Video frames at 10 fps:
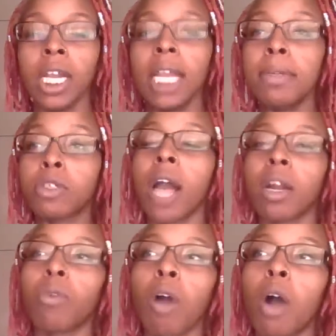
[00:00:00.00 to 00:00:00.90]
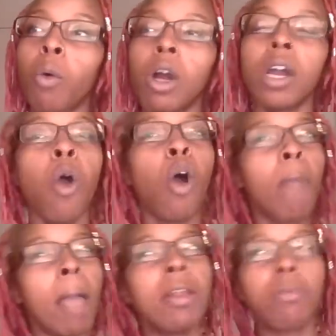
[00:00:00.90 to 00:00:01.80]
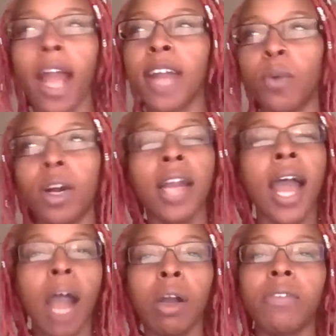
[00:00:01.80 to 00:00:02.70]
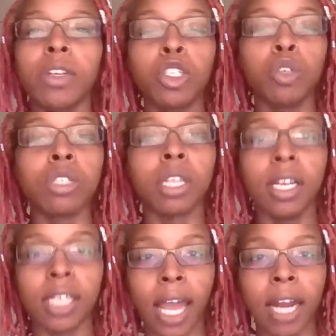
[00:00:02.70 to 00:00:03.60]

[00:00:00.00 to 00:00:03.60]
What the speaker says: He be trying the wrong one, or maybe the right one, however you choose to look at it,